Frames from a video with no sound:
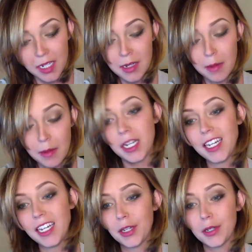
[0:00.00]
But
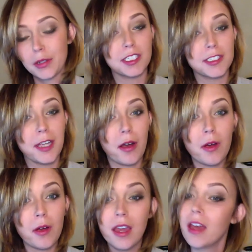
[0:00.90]
anywho, so
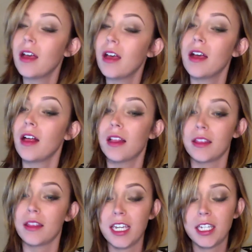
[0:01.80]

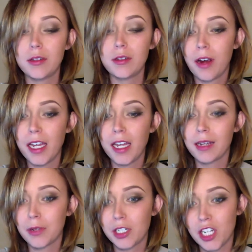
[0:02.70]
thank you, Bryant. I
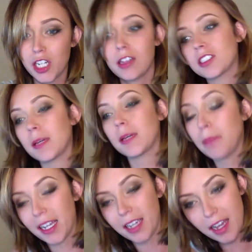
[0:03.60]
appreciate it. Looks like
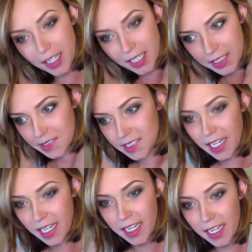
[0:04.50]
Becca is
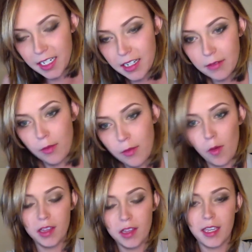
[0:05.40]
in for
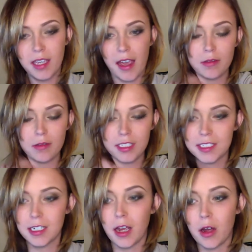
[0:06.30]
the count.
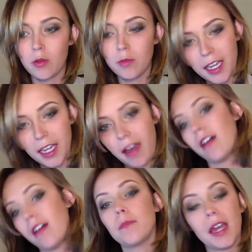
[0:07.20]
So we
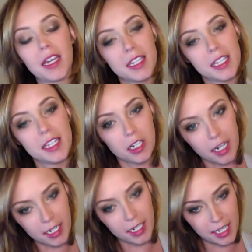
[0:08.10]
have Becca here
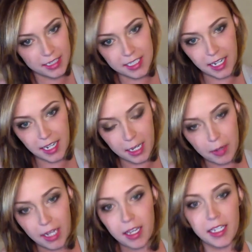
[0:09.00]
again today.
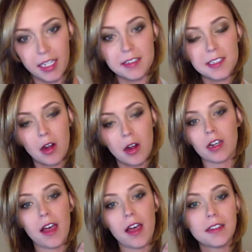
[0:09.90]
Becca is our
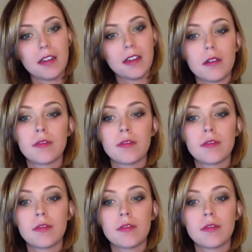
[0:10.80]
kind of